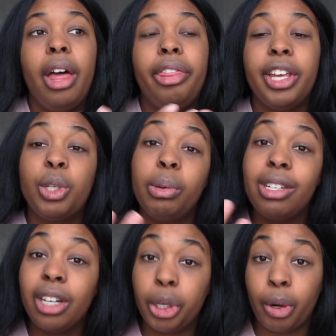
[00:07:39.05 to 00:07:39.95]
this
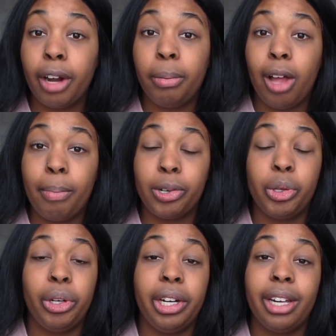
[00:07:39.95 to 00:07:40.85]
was an incredible
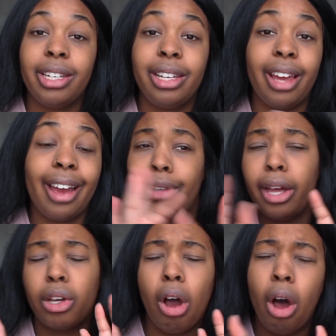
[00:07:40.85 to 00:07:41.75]
opportunity to get
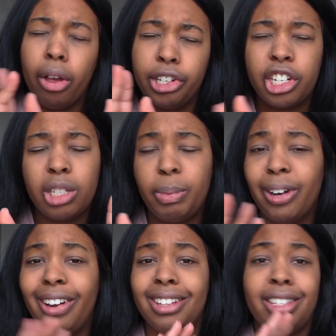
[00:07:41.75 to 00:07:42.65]
that college
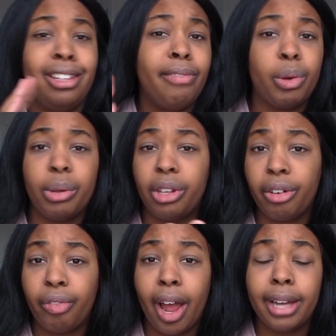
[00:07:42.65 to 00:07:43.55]
experience, living with
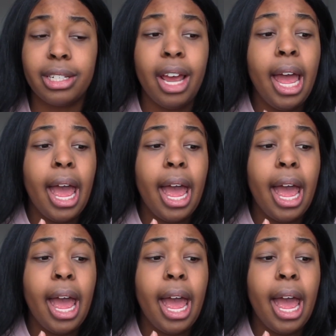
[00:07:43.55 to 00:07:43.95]
your friend,